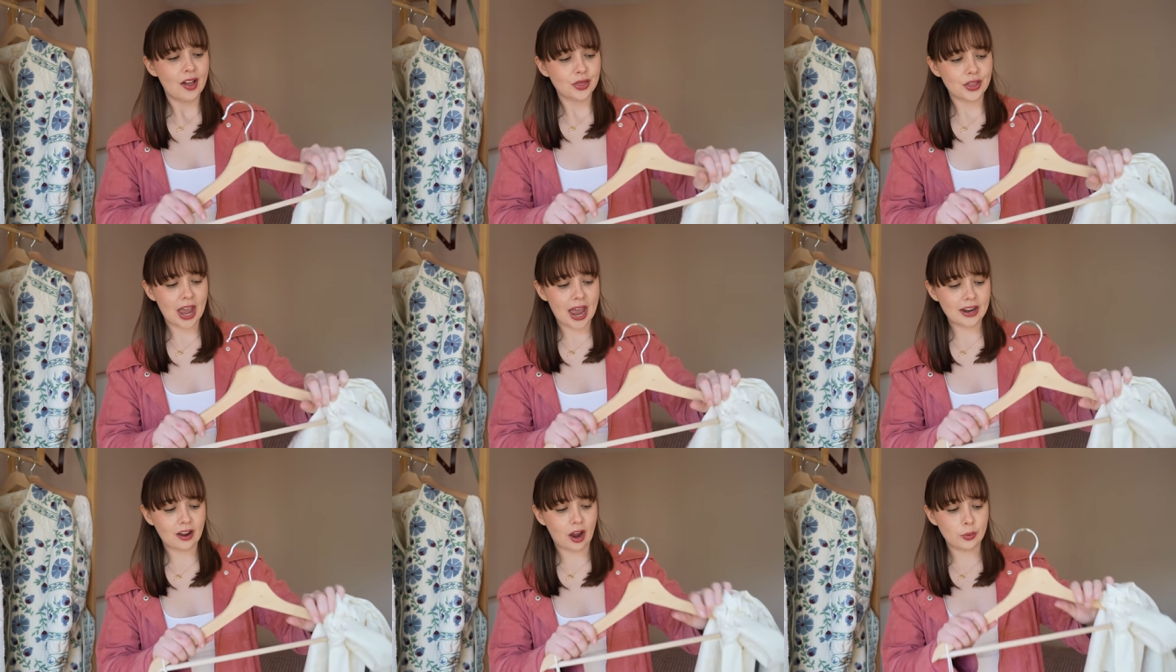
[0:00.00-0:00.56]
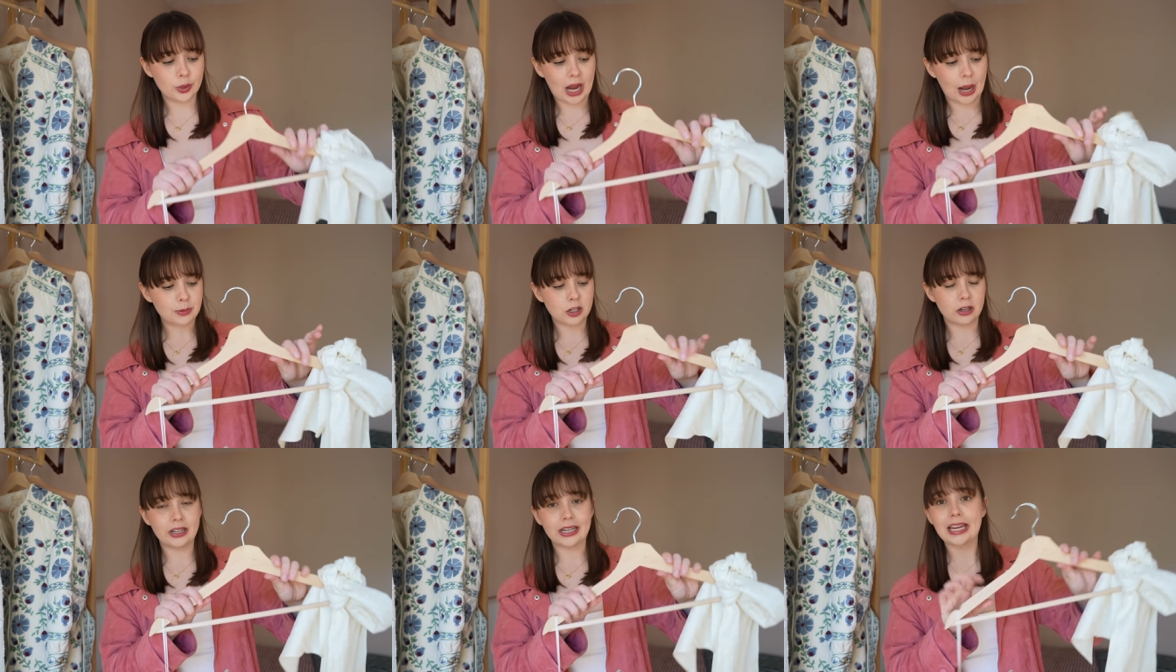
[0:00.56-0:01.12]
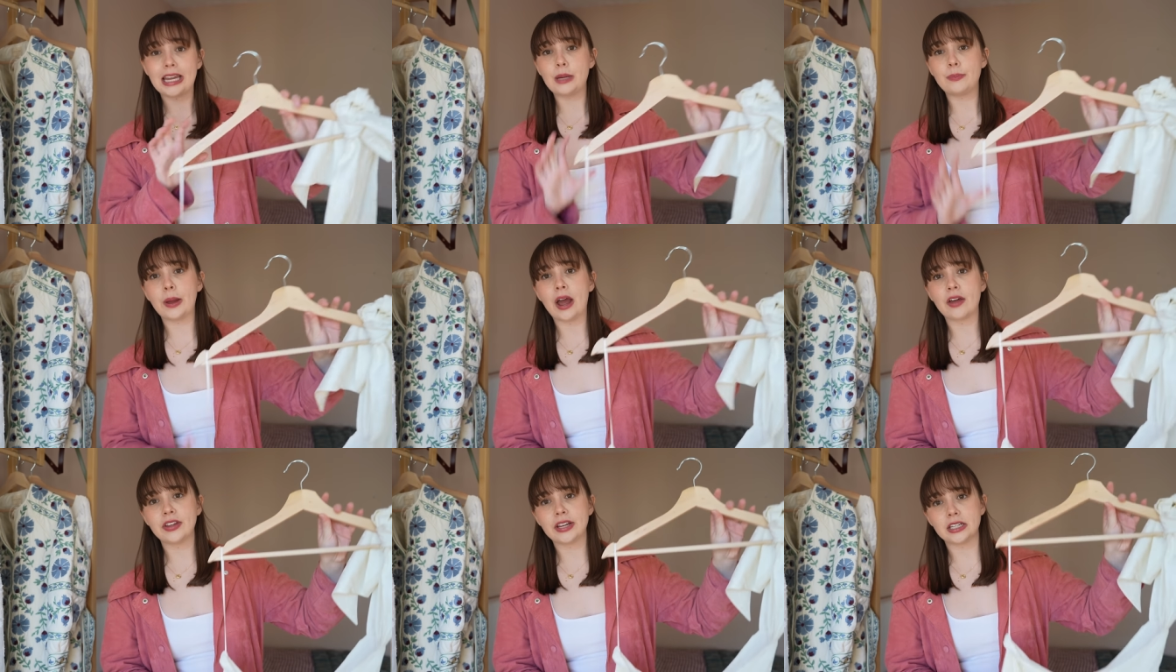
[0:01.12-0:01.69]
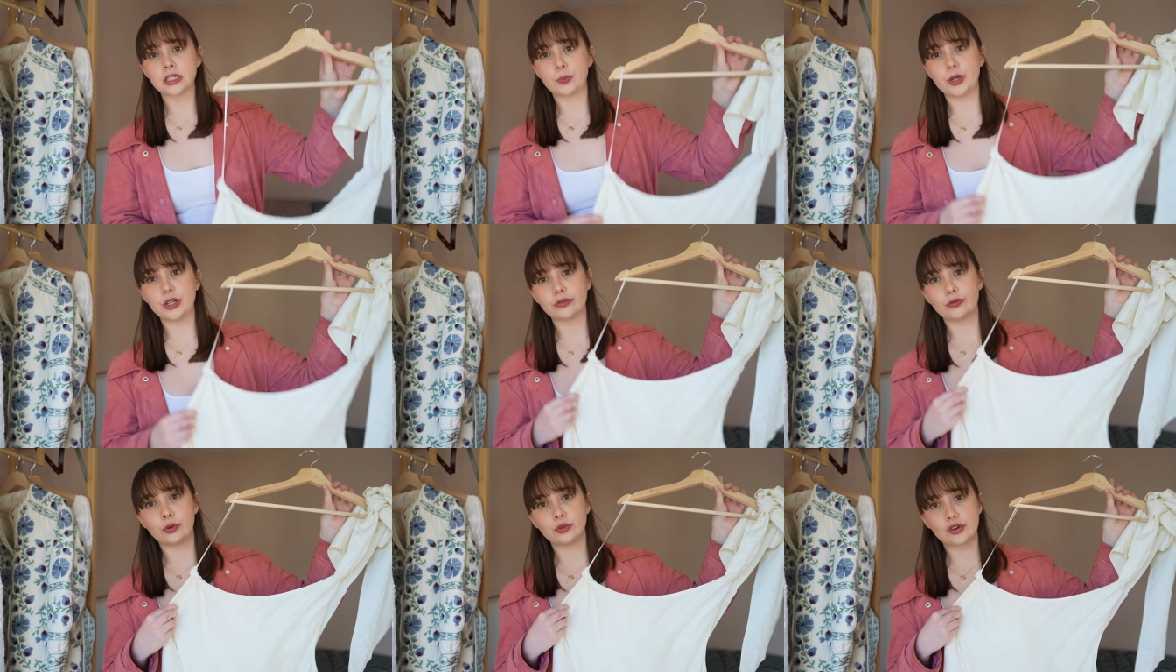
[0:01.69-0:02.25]
then I would absolutely keep it. I think it's a
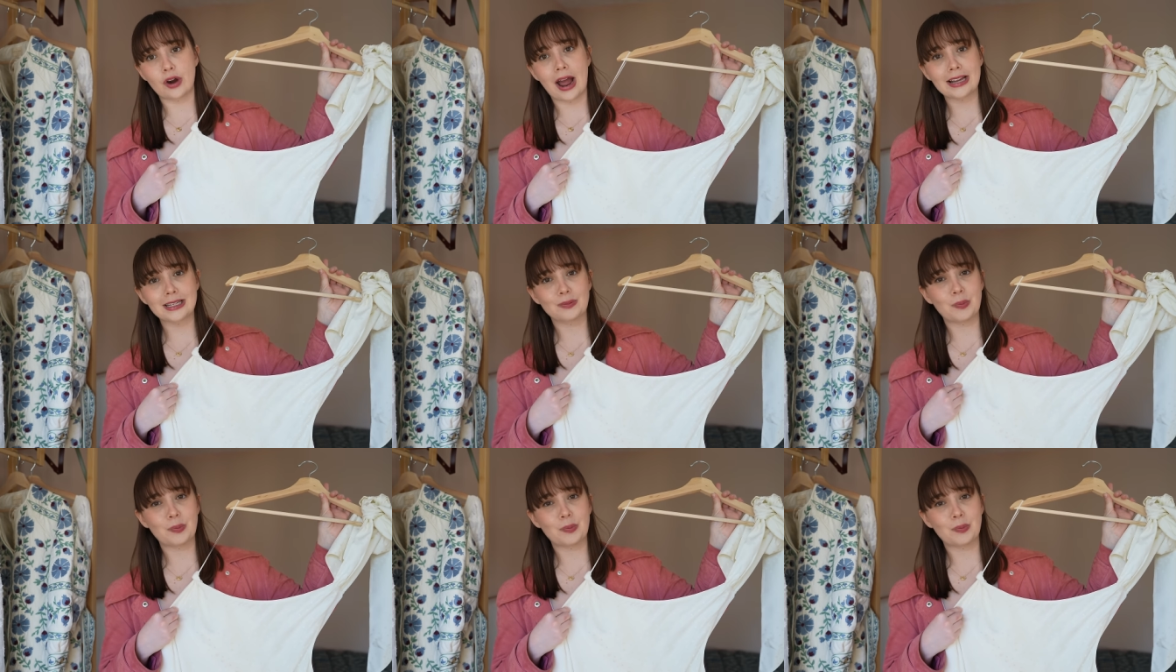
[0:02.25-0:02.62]
beautiful dress,